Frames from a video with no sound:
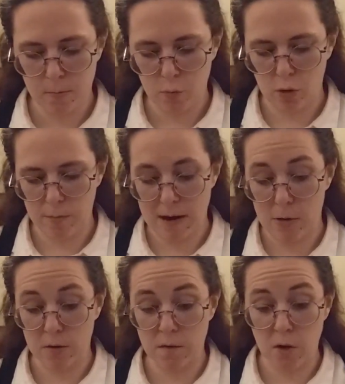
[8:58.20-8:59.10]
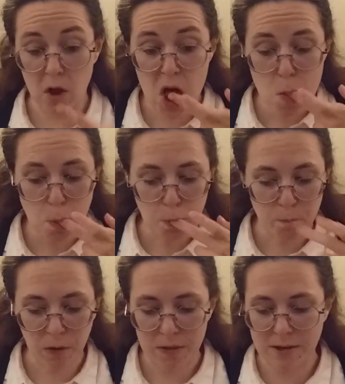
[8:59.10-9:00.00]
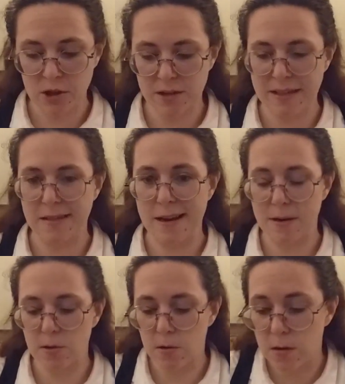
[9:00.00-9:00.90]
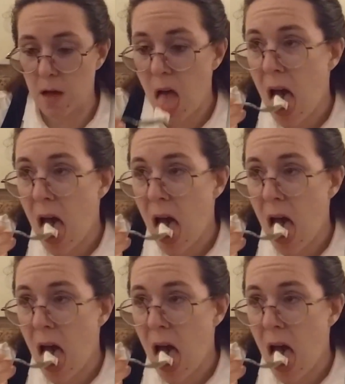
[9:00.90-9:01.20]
more powerful than just a standard